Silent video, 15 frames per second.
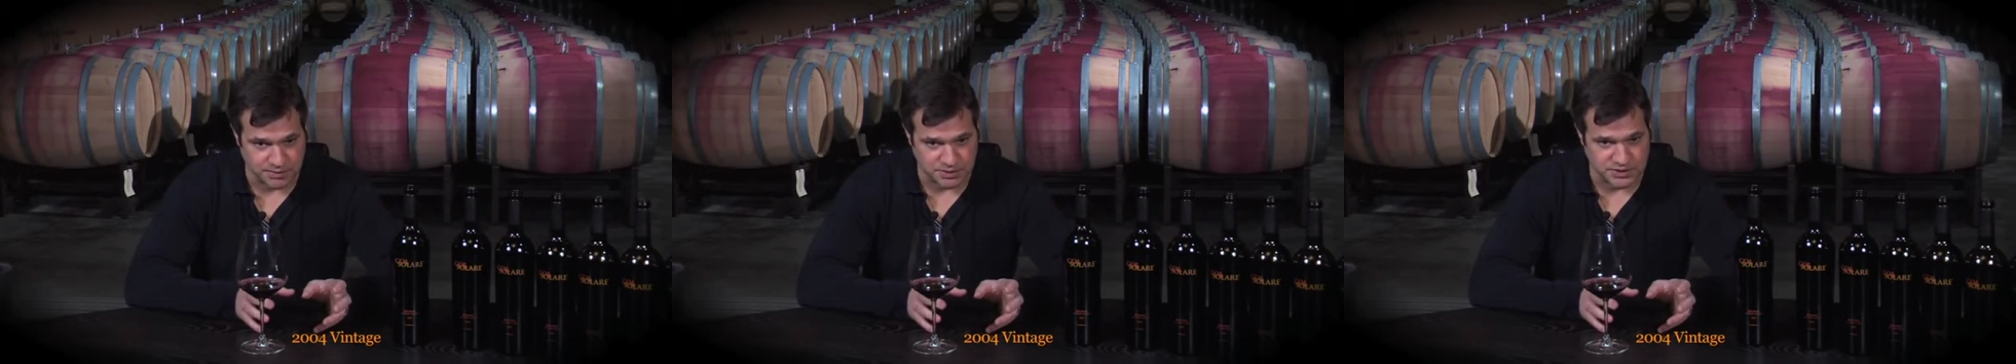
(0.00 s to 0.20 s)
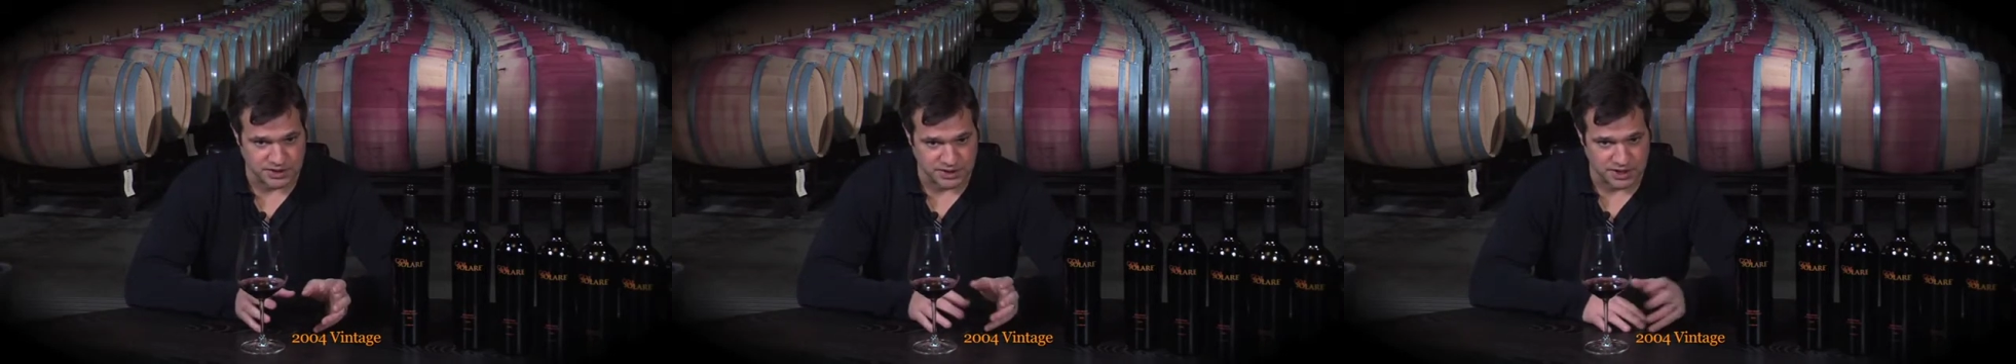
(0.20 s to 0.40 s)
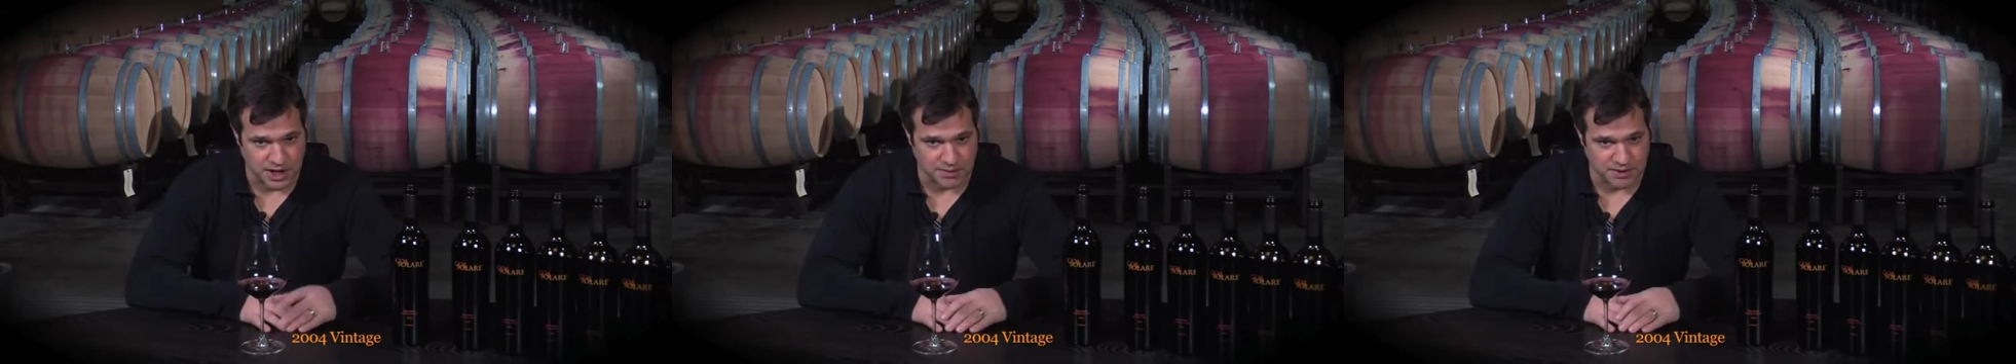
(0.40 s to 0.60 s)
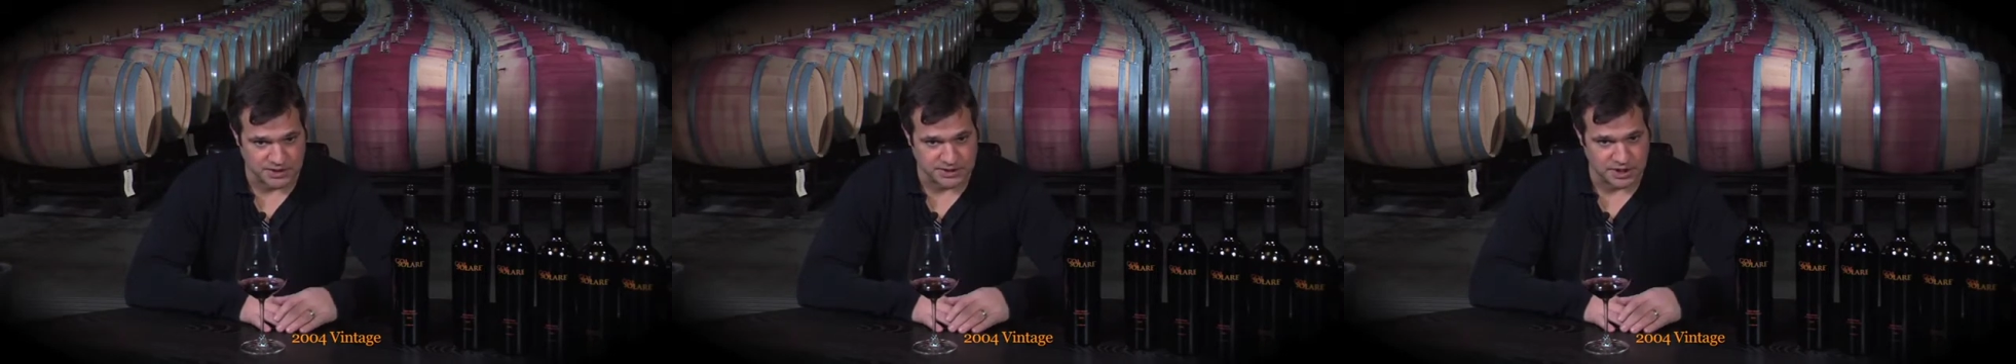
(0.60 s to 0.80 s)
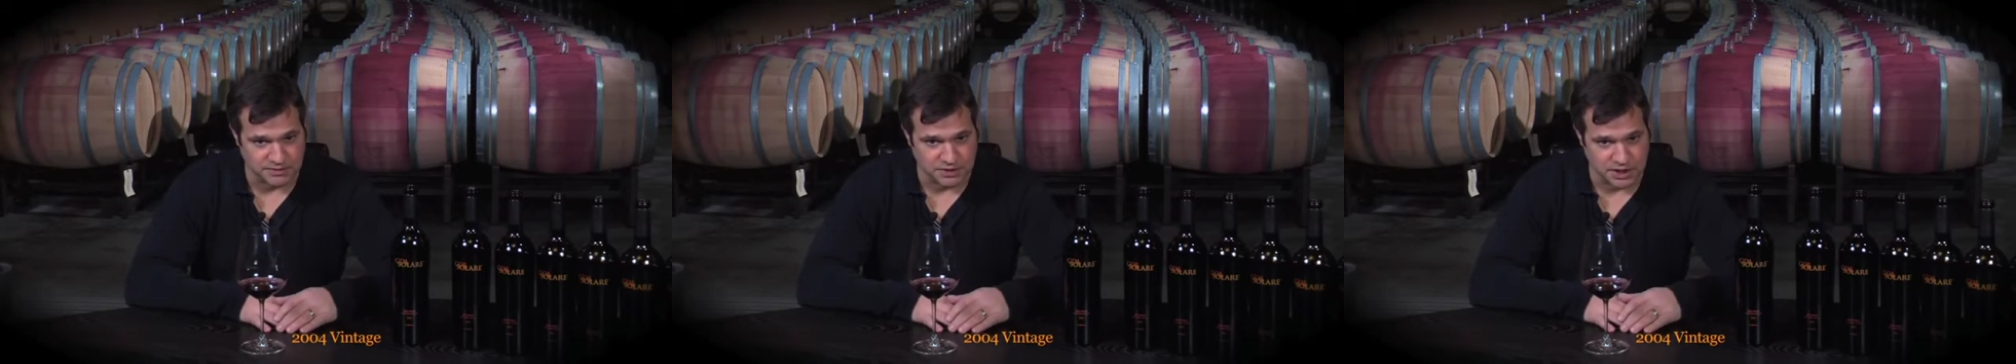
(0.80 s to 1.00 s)
80% Cabernet
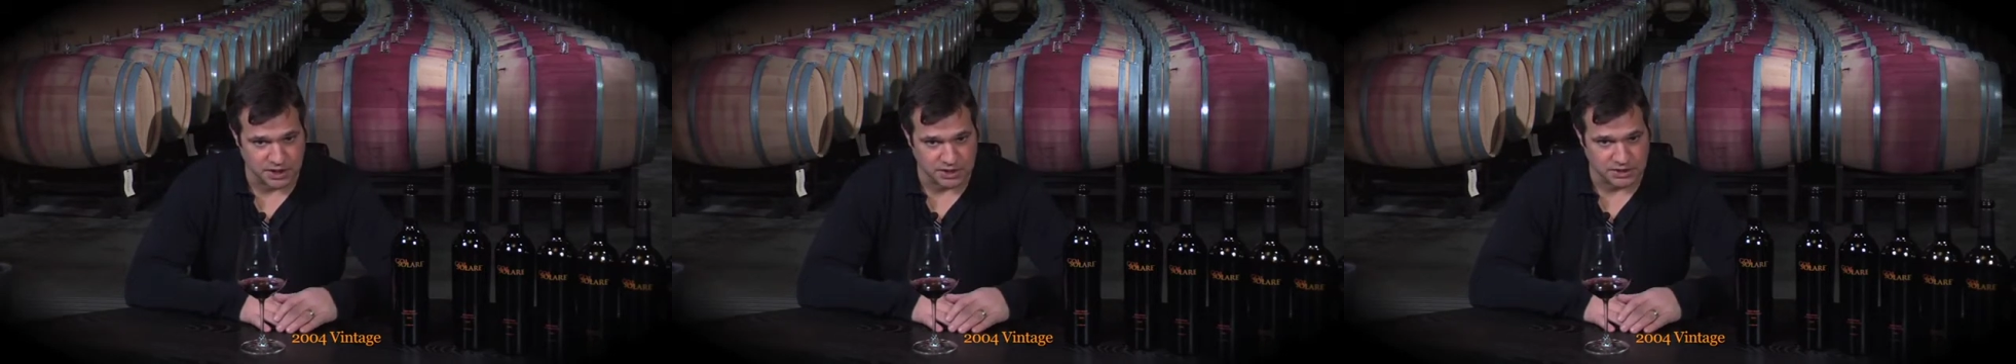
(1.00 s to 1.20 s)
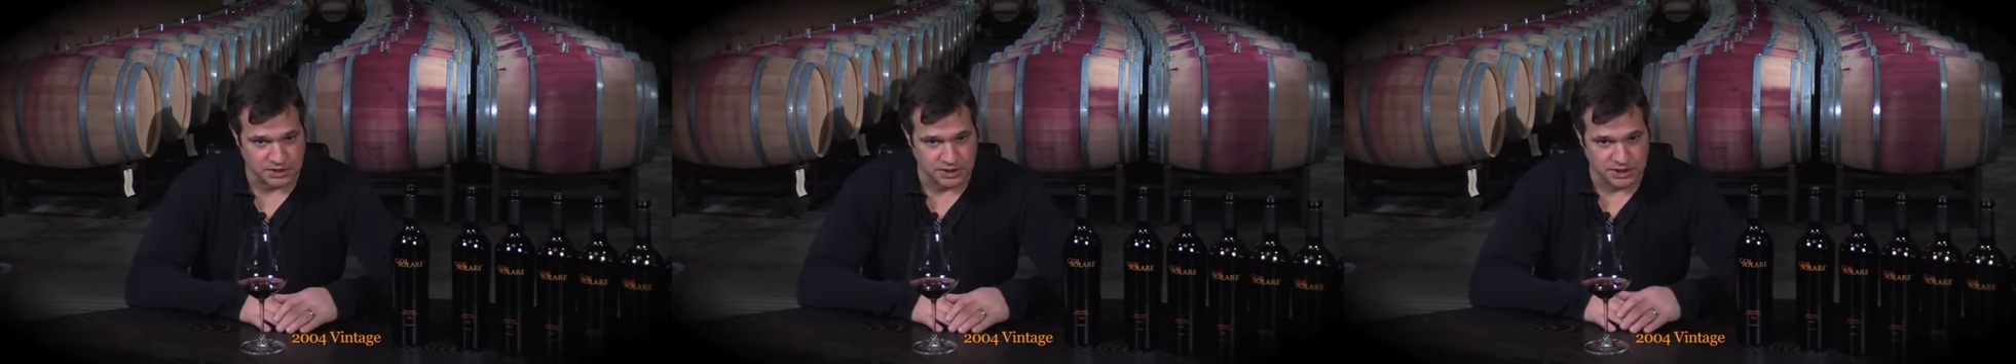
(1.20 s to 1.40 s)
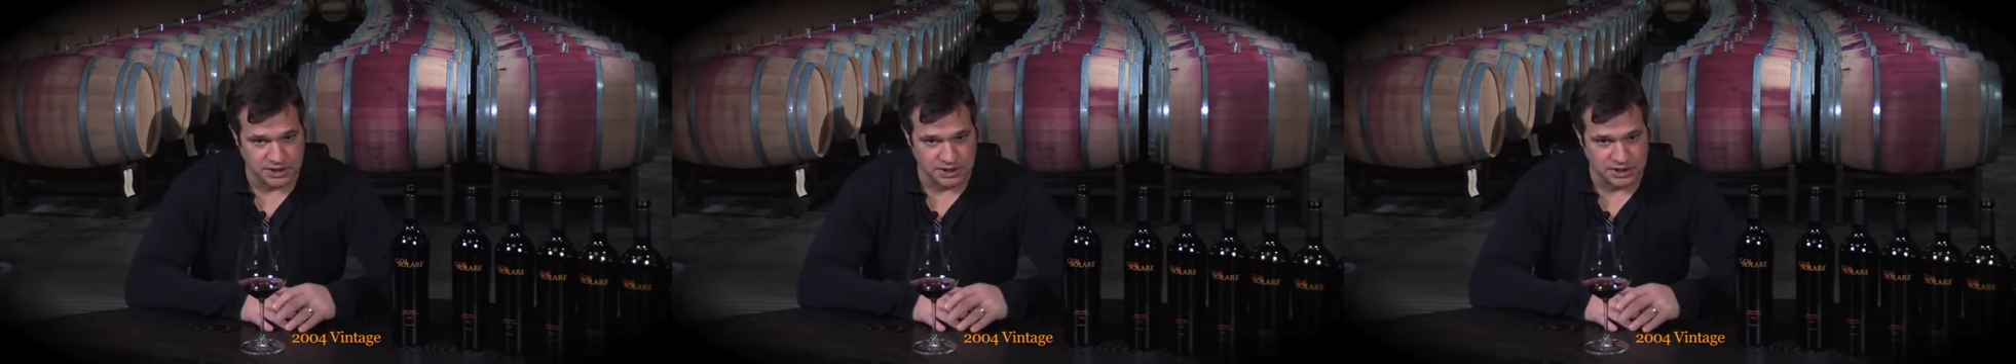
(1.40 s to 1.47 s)
Sauvignon,